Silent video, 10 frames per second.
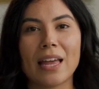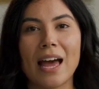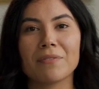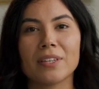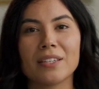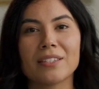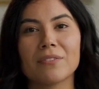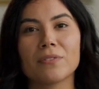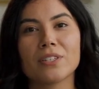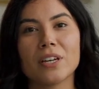
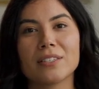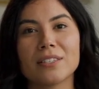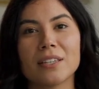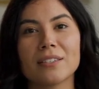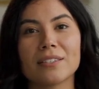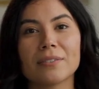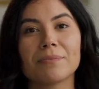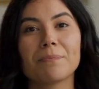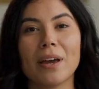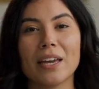Advocacy for justice.
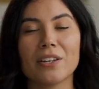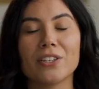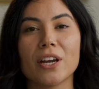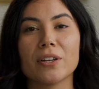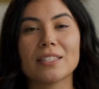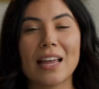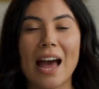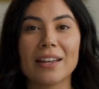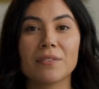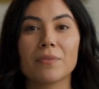Ben & Jerry's
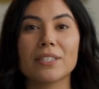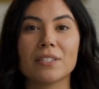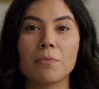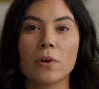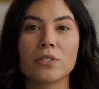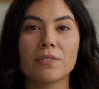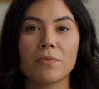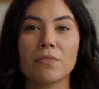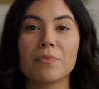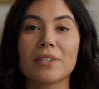actively supports
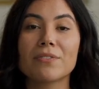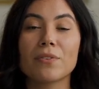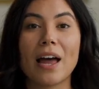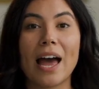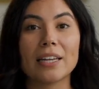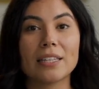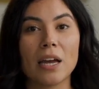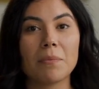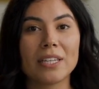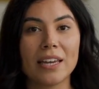movements for
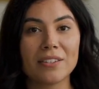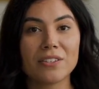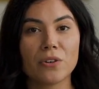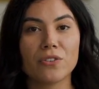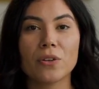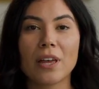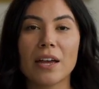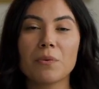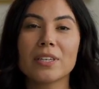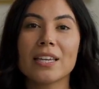economic and social
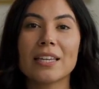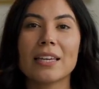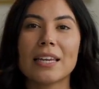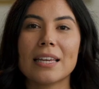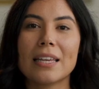equity,